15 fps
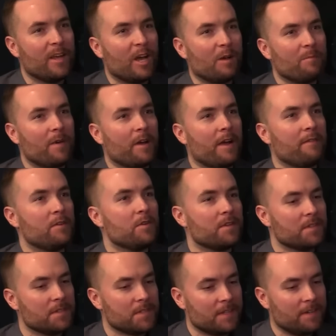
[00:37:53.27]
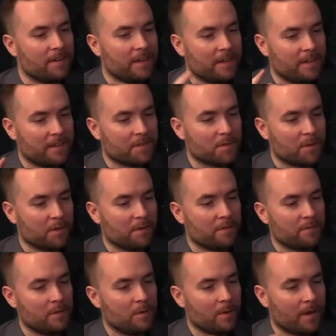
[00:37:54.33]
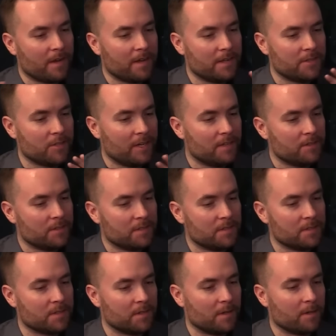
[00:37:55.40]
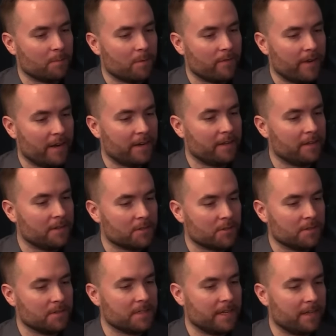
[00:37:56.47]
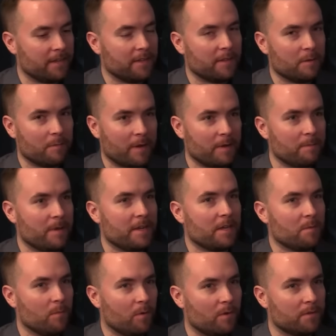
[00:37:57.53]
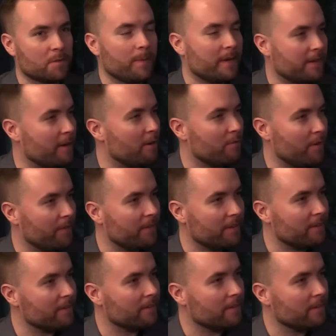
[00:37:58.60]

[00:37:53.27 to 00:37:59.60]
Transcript: Have you considered any sort of UI changes or providing additional data that might make it more spectator friendly?